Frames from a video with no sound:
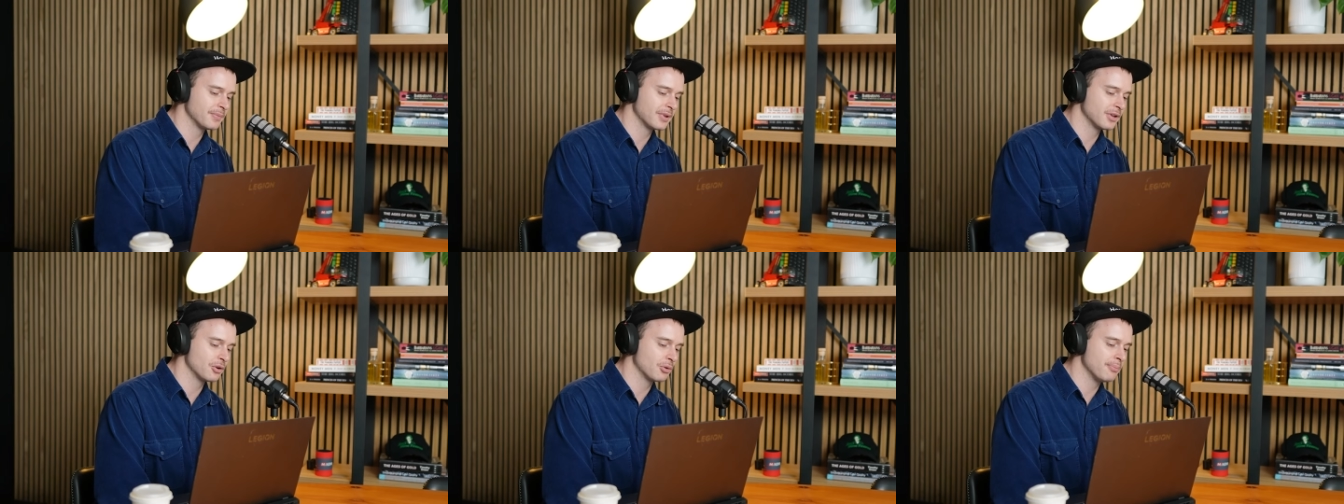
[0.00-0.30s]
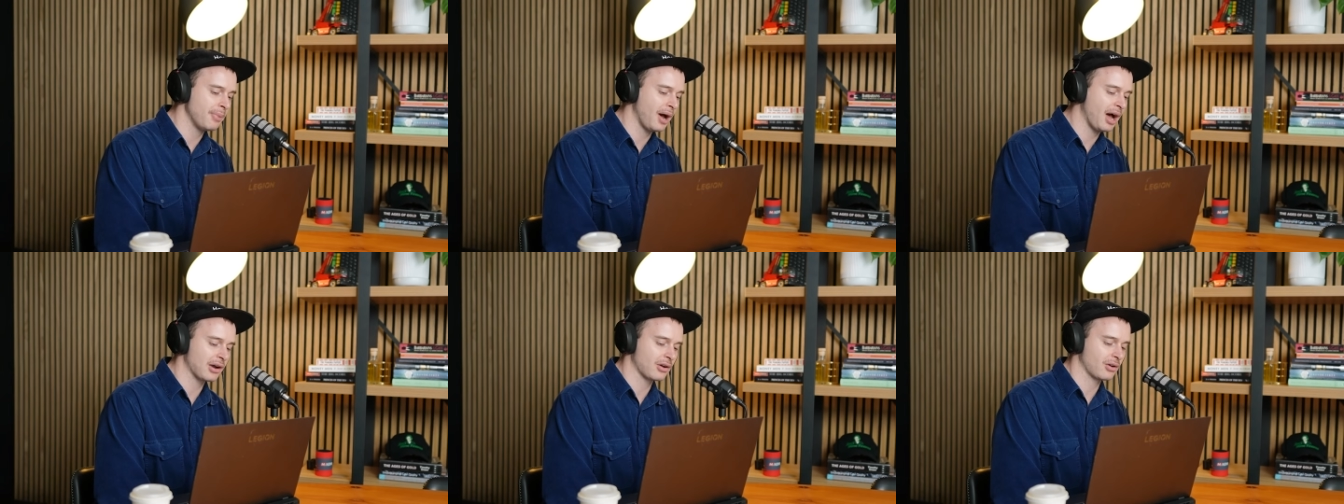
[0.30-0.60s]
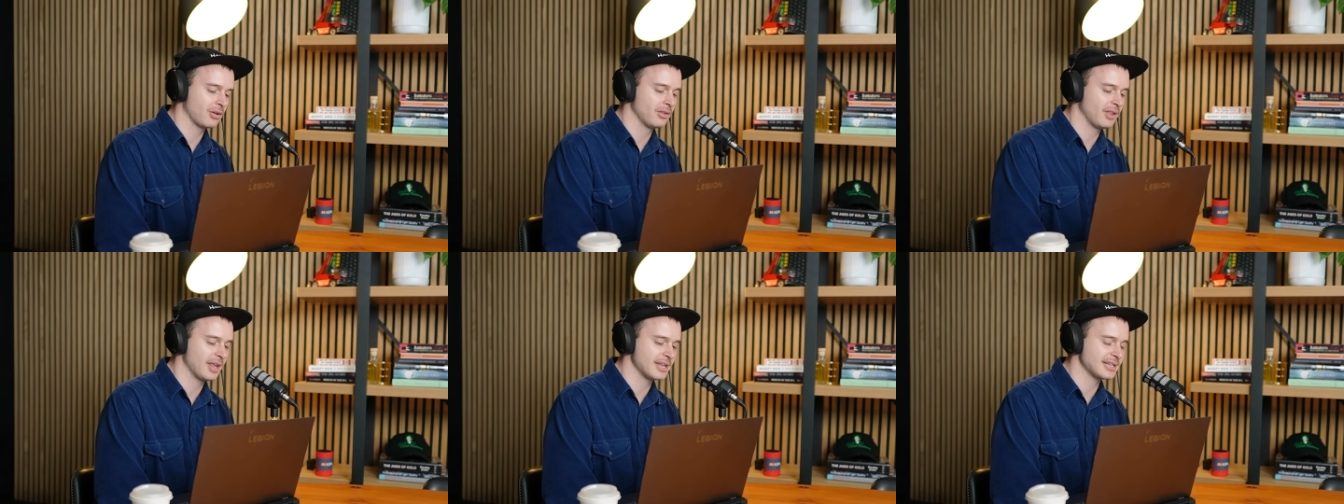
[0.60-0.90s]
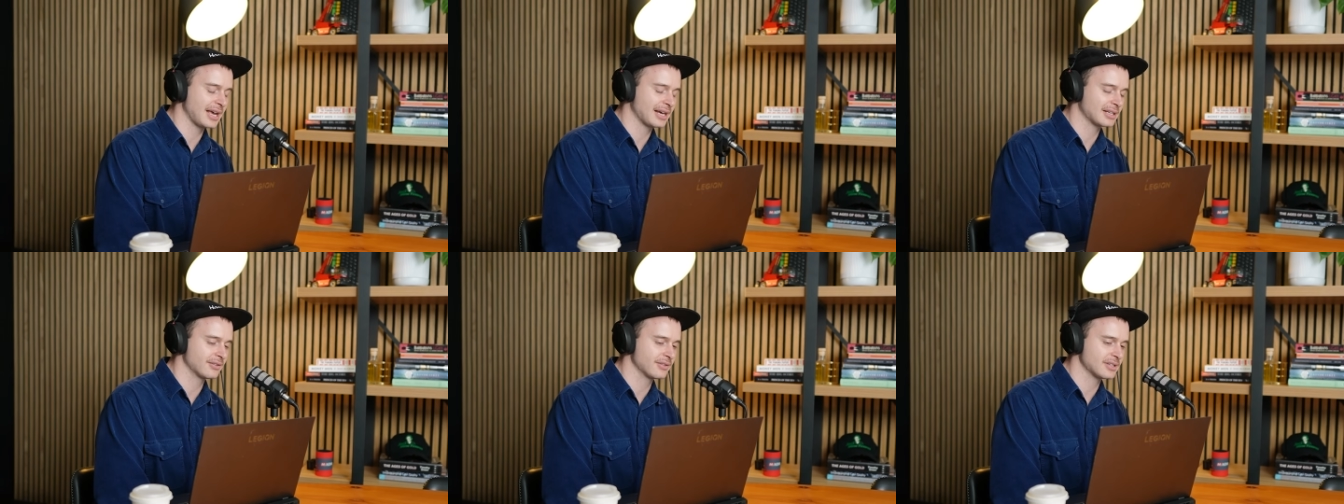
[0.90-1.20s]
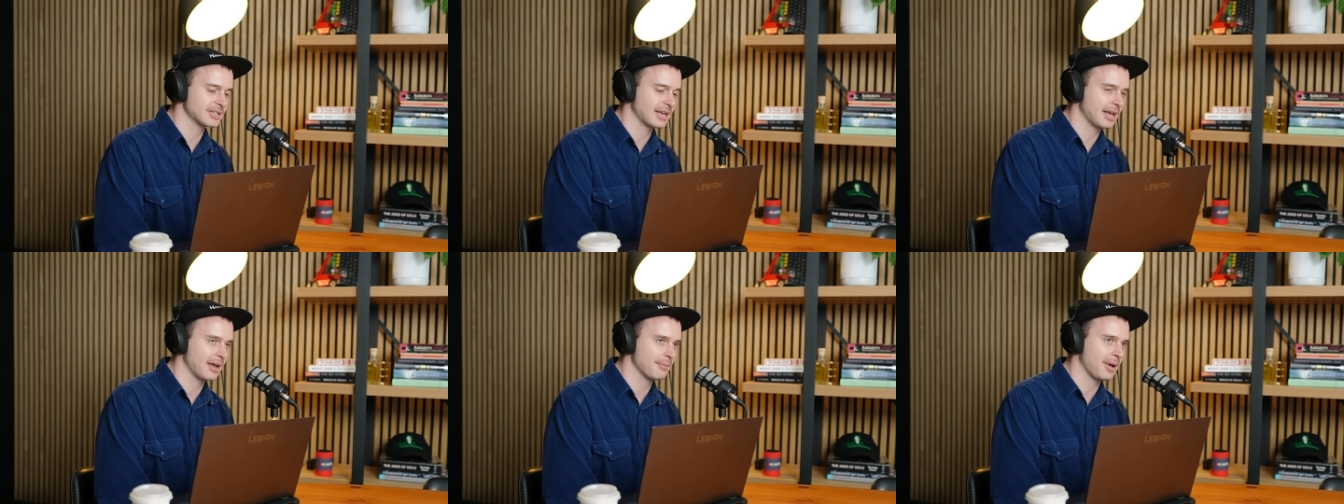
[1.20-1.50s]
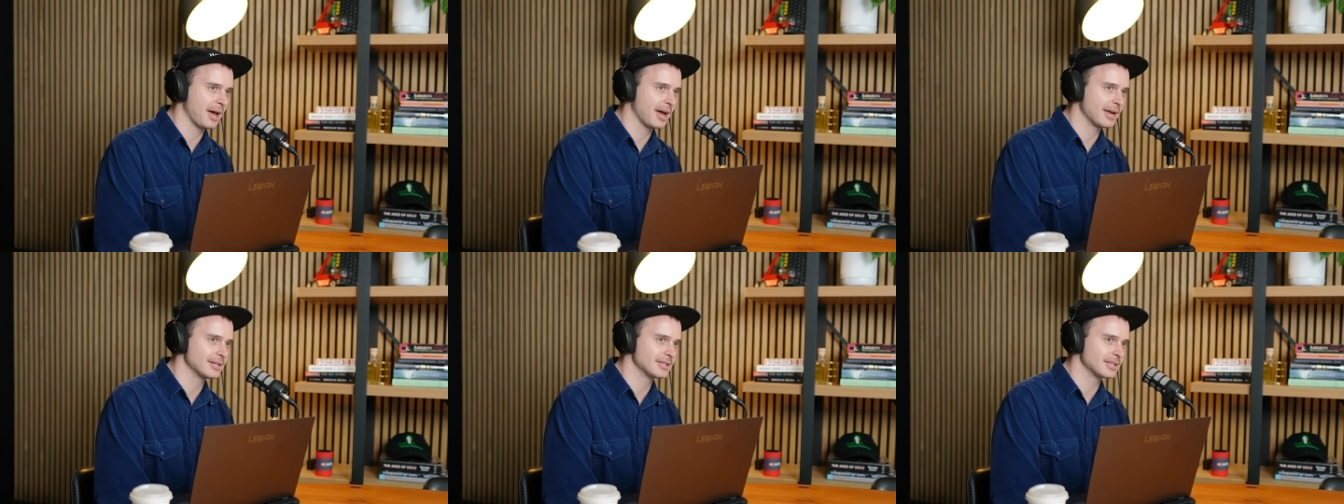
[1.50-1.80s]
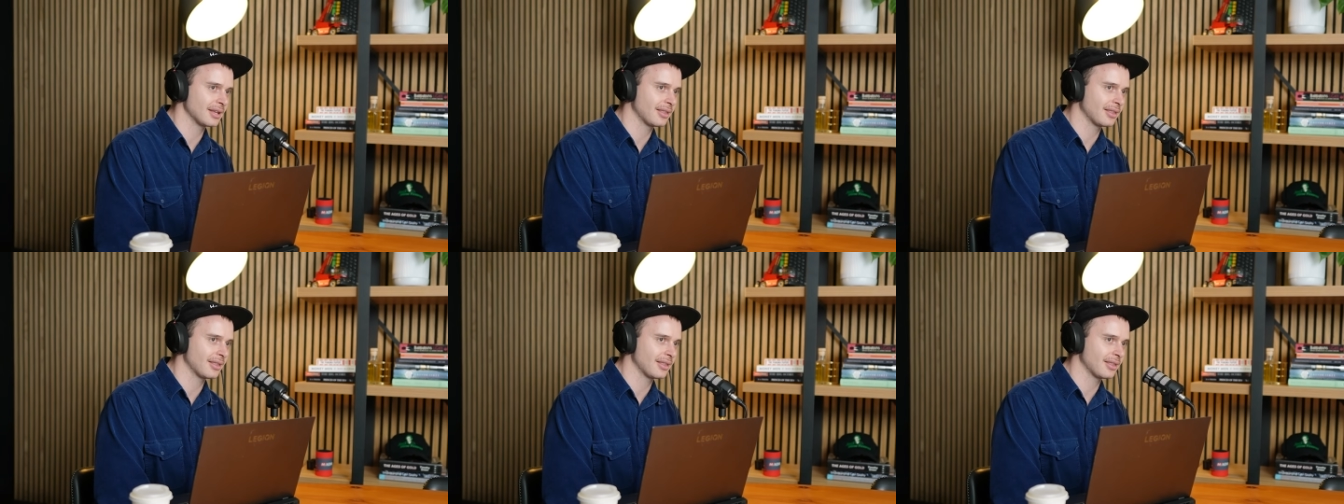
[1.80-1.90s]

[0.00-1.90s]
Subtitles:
embark on these activist campaigns.